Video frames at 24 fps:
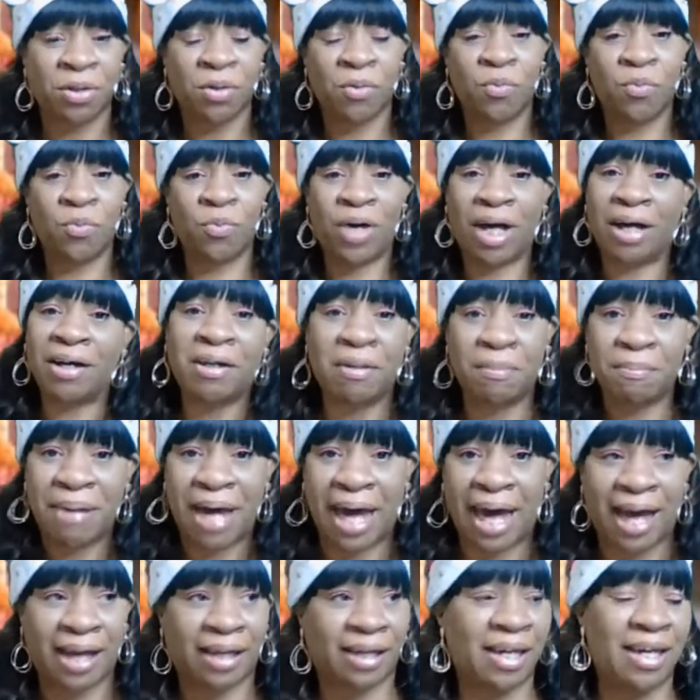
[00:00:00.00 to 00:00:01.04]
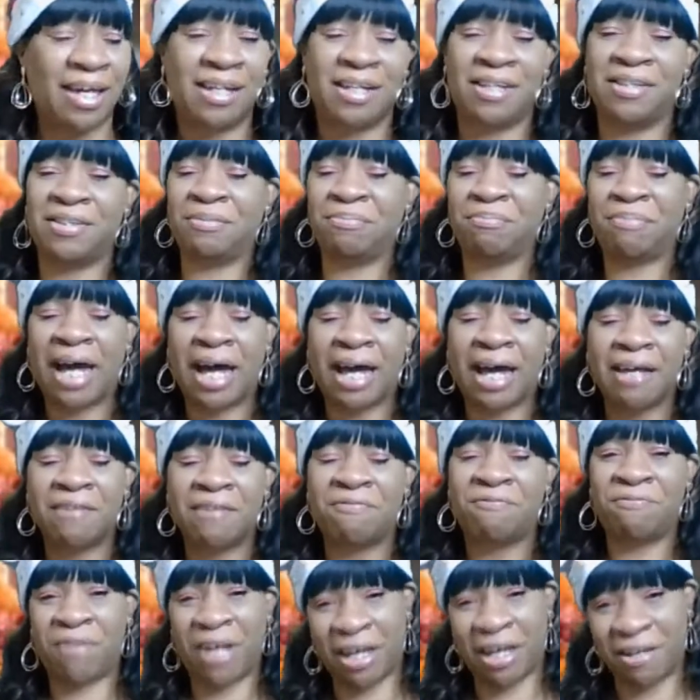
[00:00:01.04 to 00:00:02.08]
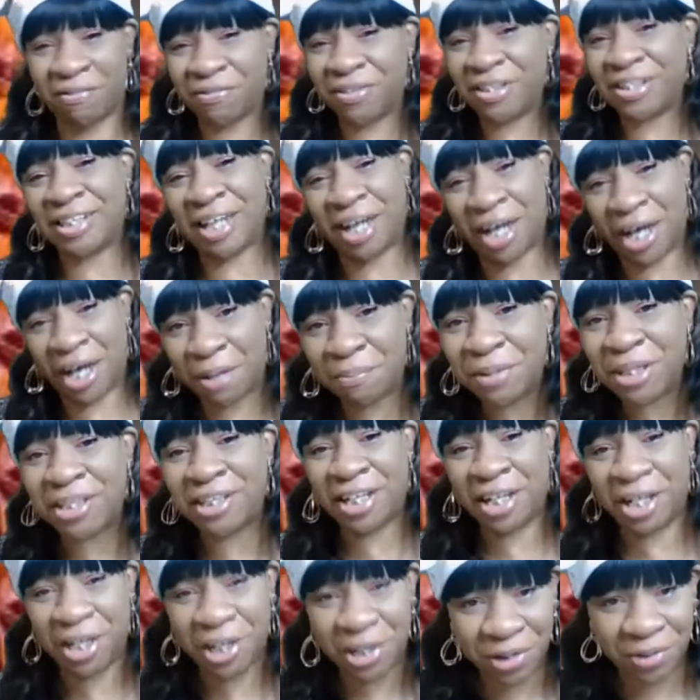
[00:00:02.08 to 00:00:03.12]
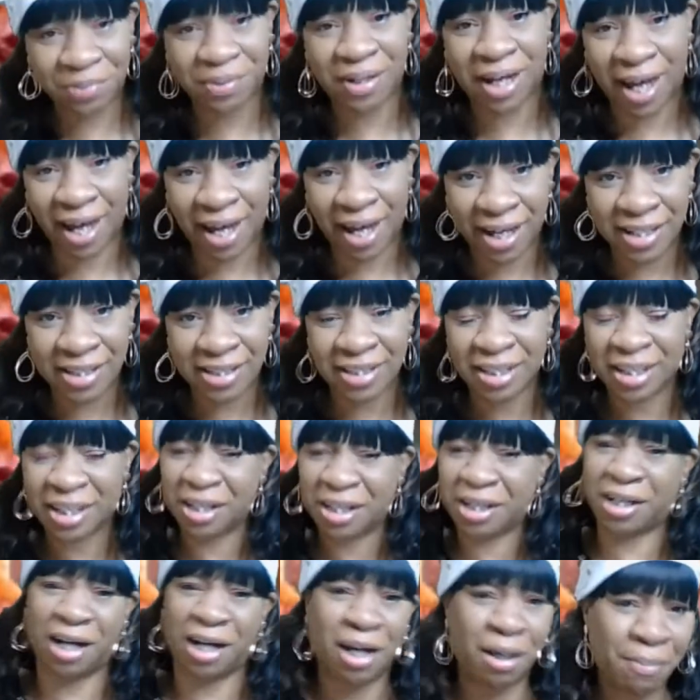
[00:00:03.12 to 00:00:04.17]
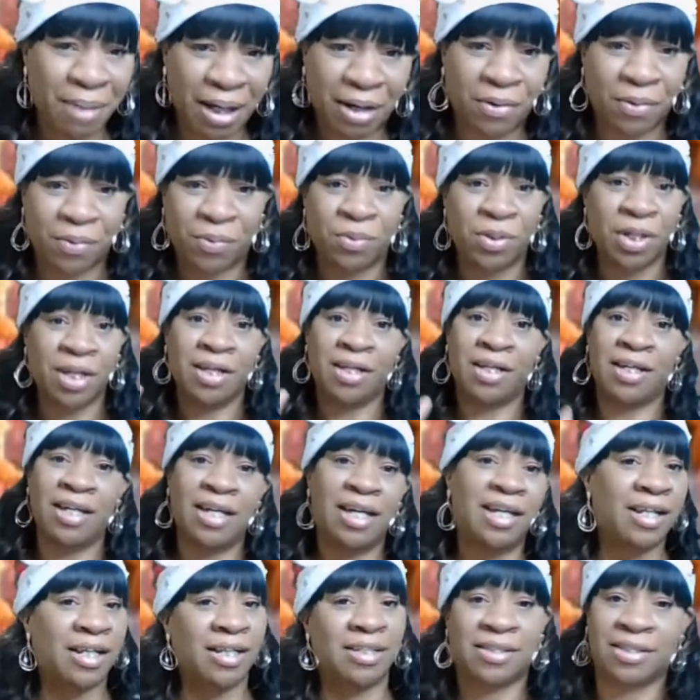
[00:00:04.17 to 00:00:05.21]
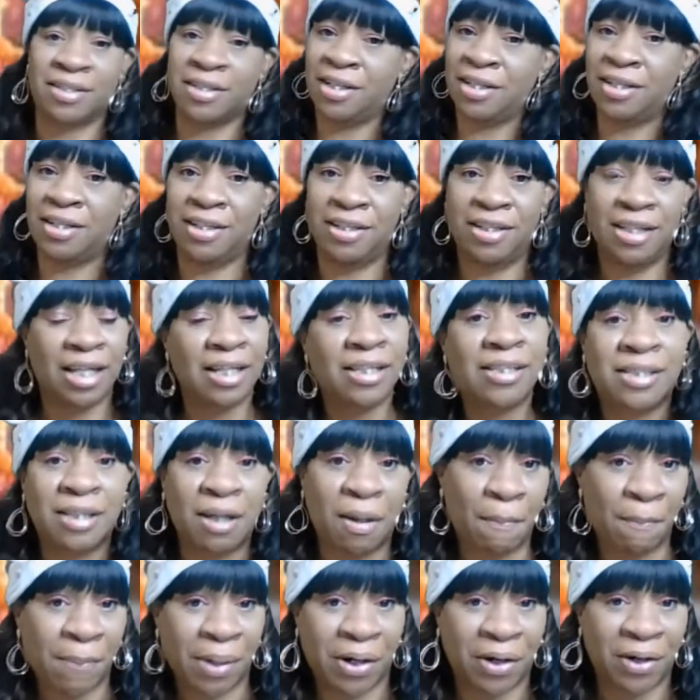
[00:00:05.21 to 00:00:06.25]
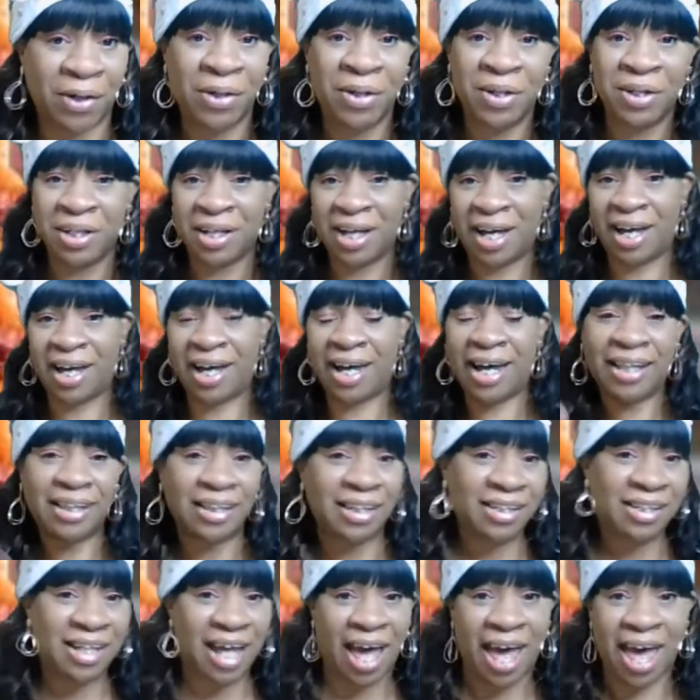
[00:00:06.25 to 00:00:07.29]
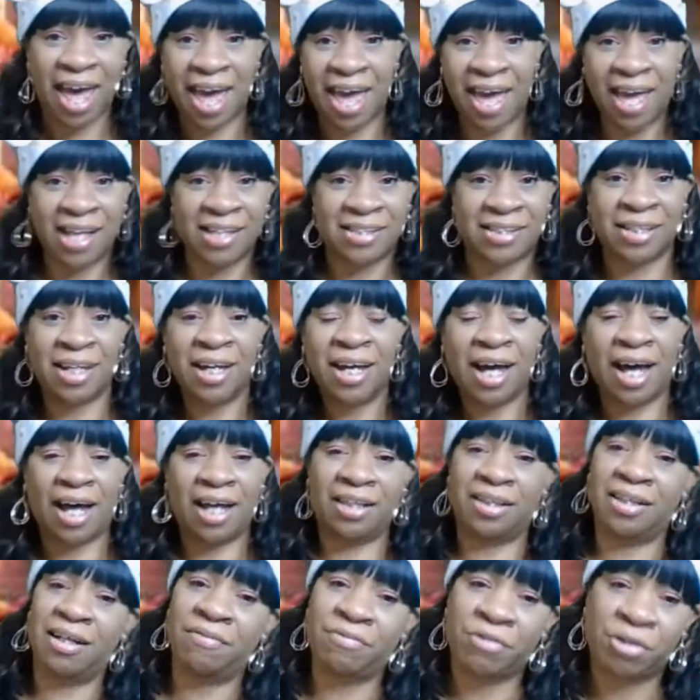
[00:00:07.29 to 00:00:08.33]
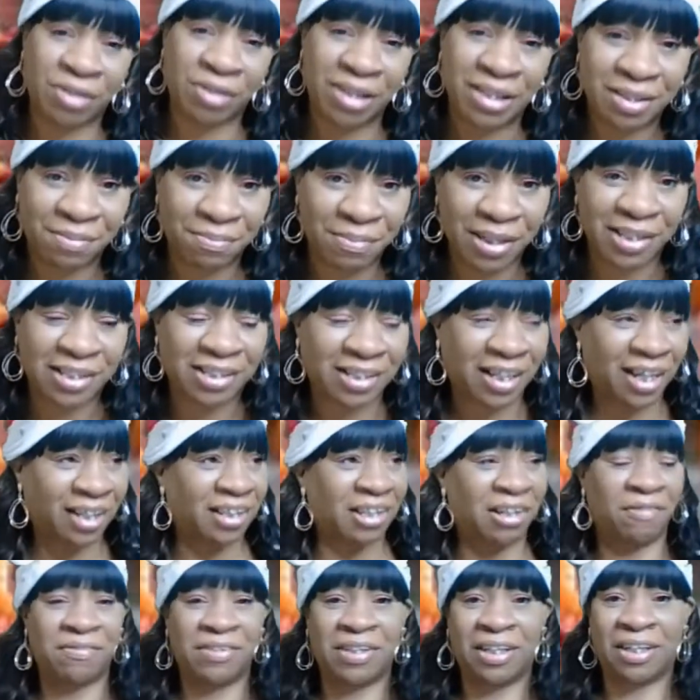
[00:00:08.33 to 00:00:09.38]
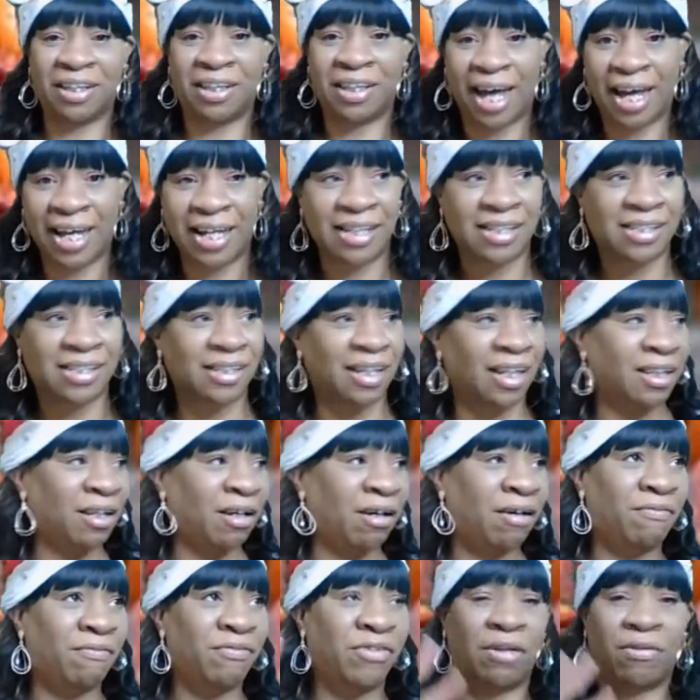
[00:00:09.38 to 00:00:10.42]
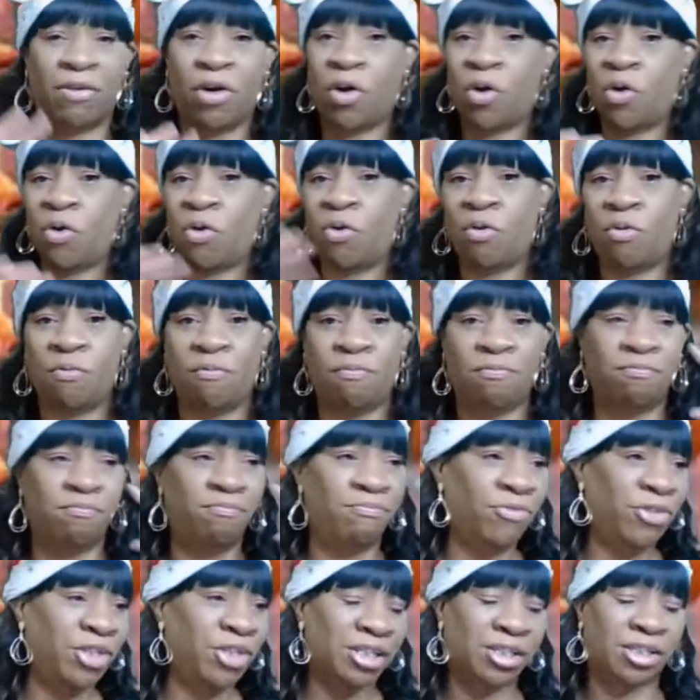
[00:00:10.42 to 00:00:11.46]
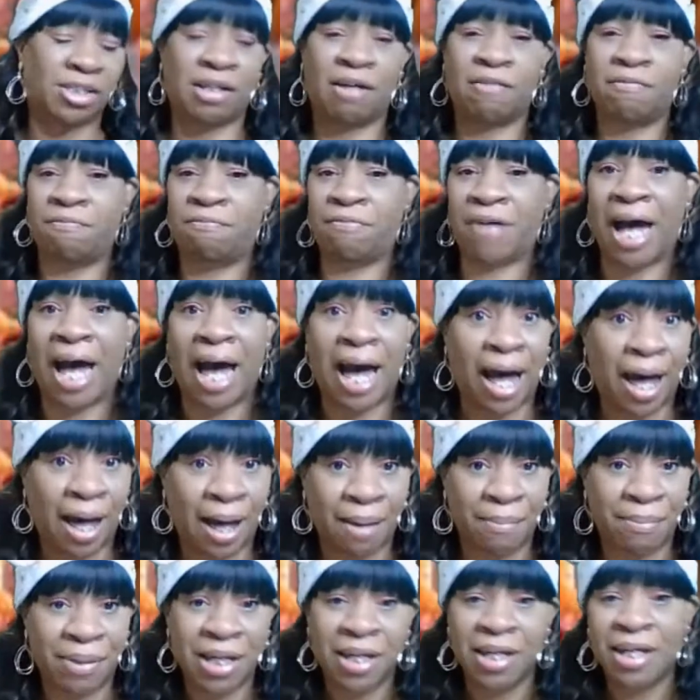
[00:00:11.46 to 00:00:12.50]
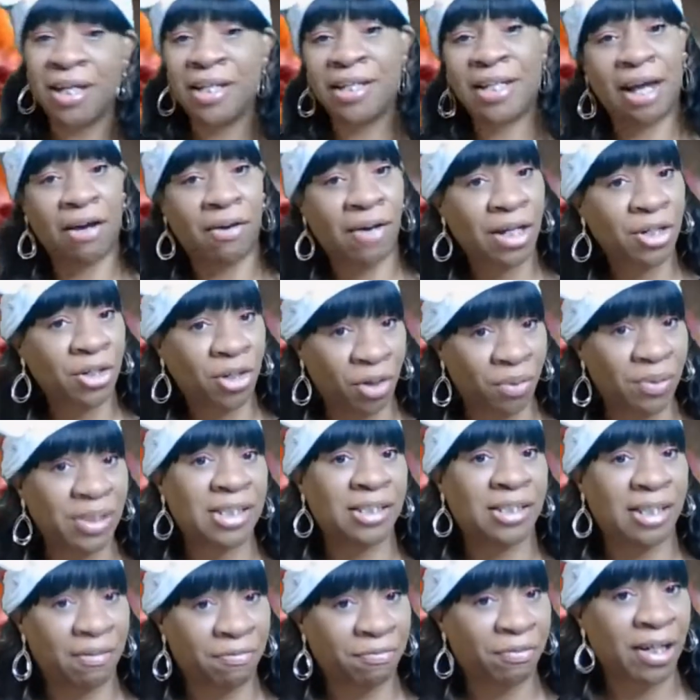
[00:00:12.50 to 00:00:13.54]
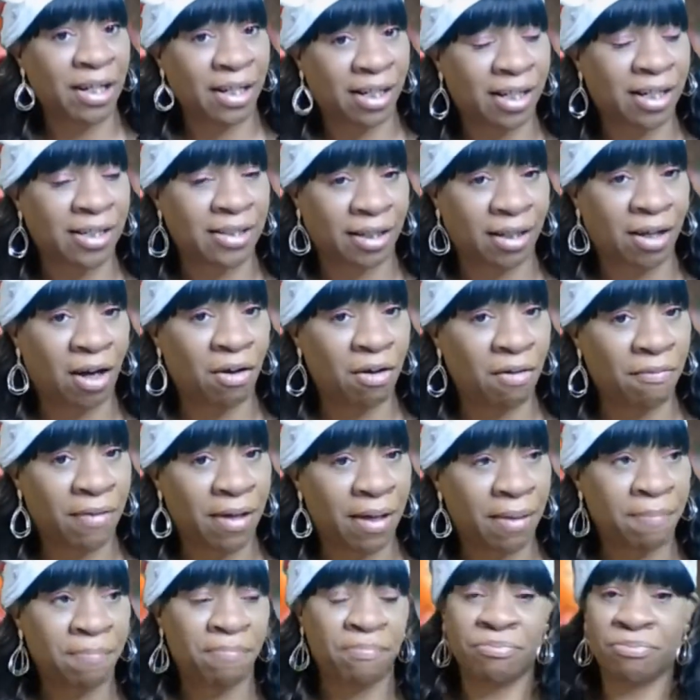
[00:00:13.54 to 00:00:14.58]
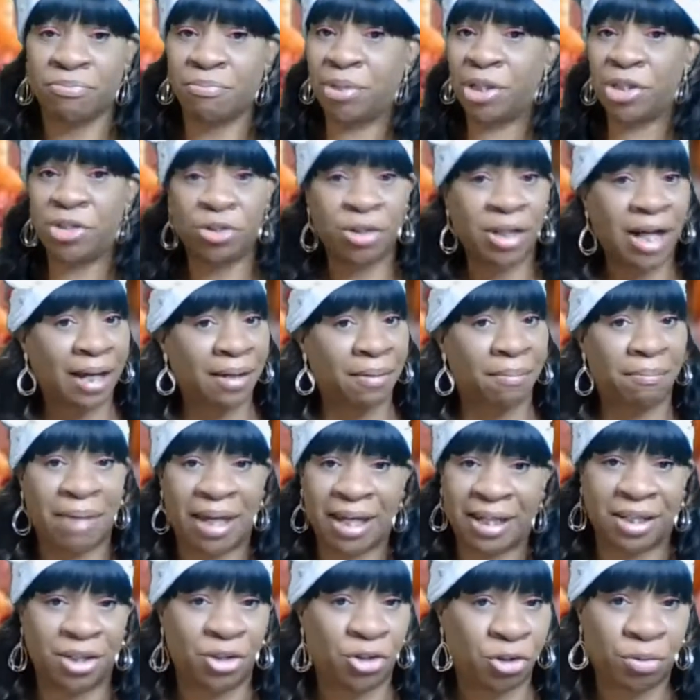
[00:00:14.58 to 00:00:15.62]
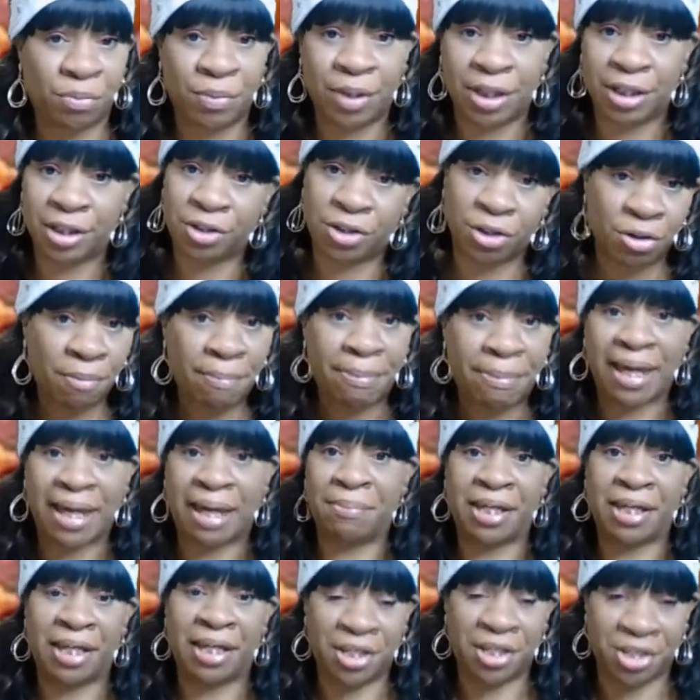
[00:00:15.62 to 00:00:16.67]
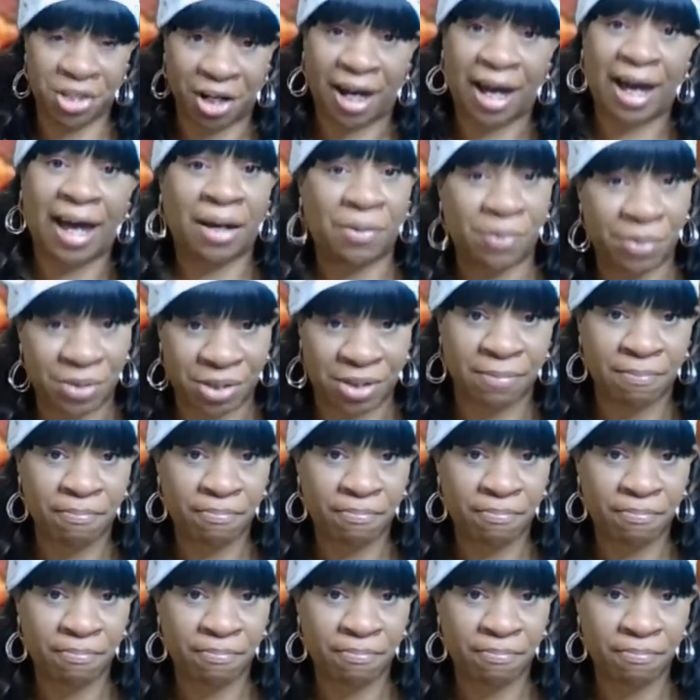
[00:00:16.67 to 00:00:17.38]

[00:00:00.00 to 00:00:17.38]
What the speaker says: Welcome back. It is my favorite time of year, you guys. Come on. It is December. Holidays. I love Christmas. I love the lights. I love the whole... just the vibe. Now, I know it's different because of COVID, but you got to make it do what it do, baby, in your house.